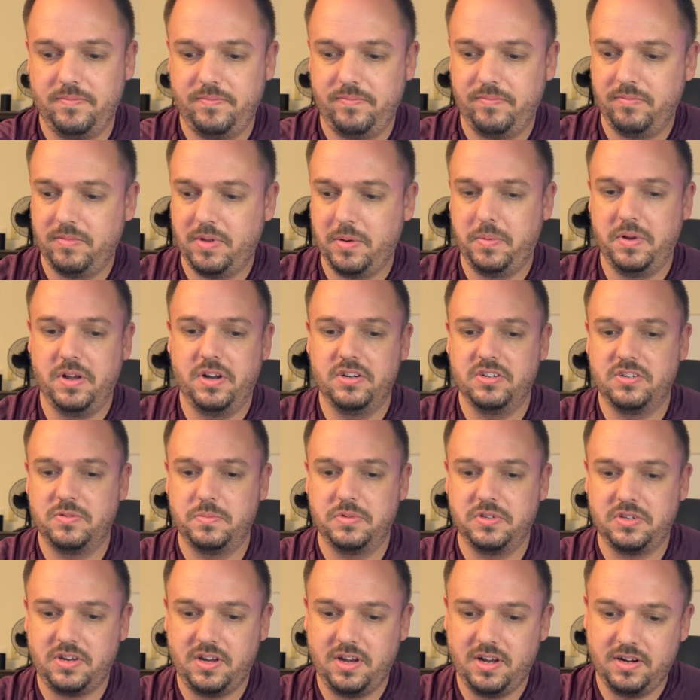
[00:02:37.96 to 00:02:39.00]
Maybe I just
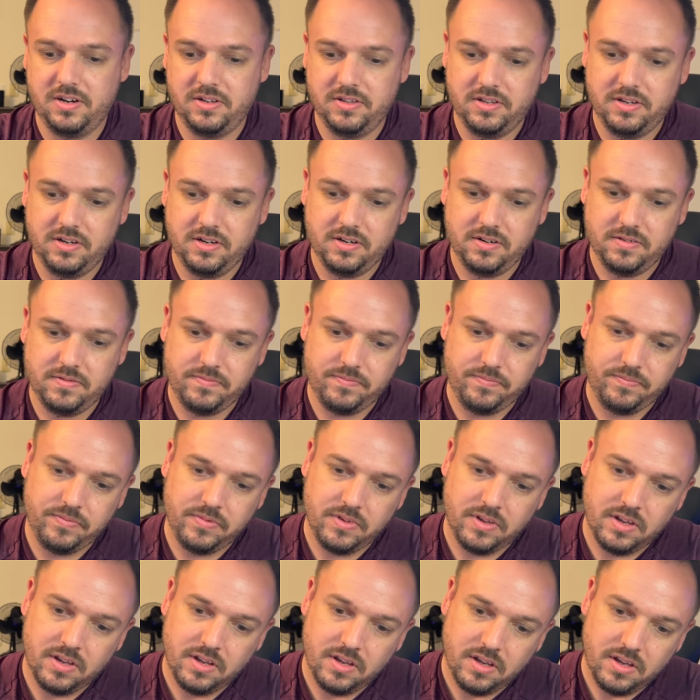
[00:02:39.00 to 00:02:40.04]
miscounted there.
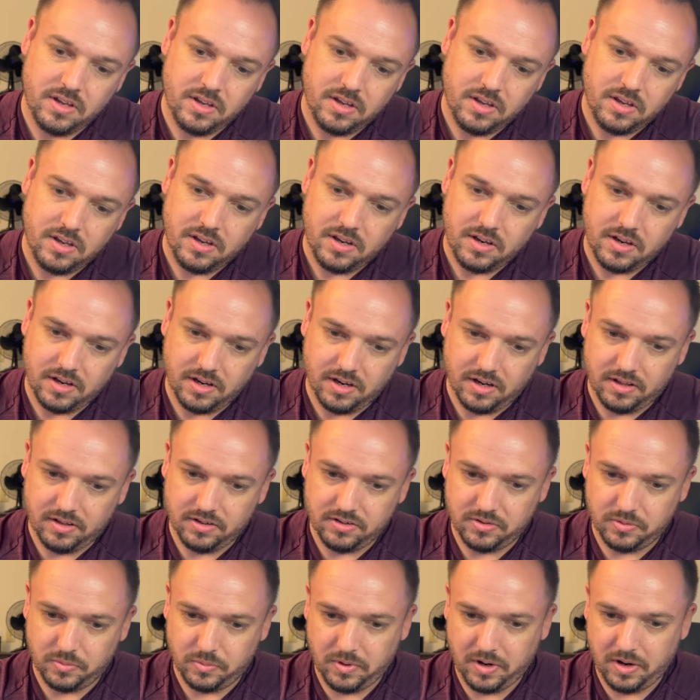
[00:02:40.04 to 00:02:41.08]
Okay,
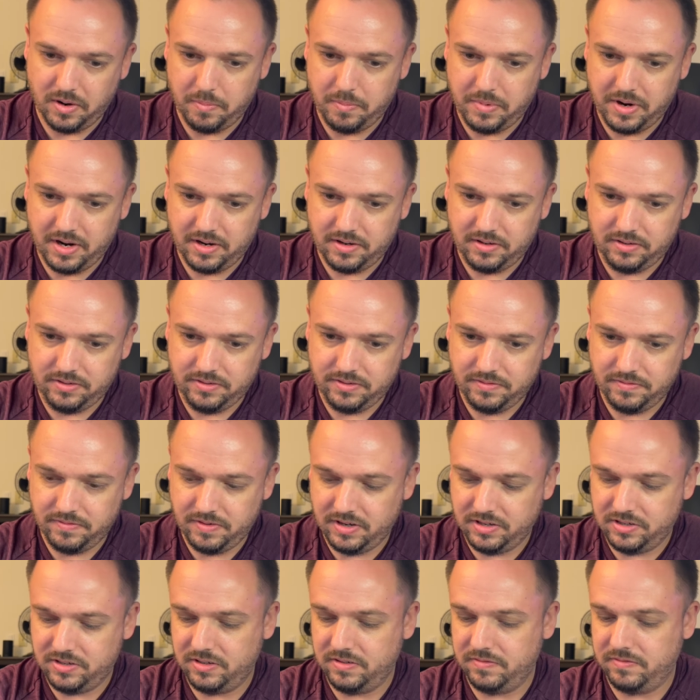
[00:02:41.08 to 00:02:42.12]
there's a rare battle,
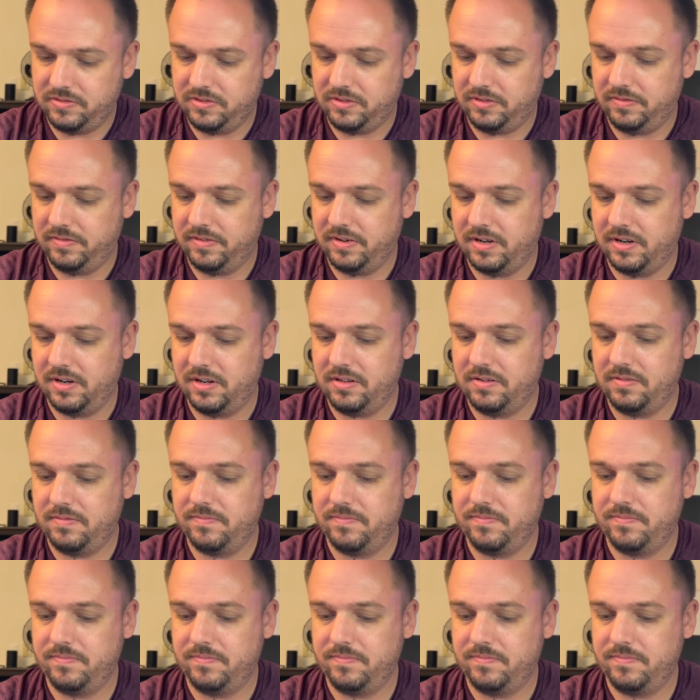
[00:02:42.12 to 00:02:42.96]
Invasion of Tolvada.